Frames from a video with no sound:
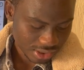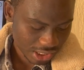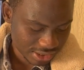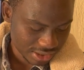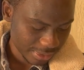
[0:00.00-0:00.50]

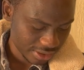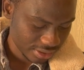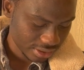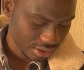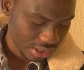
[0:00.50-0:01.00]
That's the main
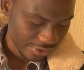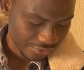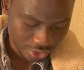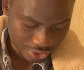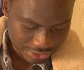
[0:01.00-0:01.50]
thing our
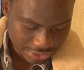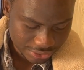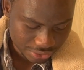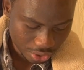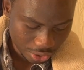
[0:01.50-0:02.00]
focus
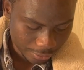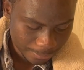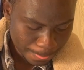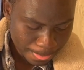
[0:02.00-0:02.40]
is on.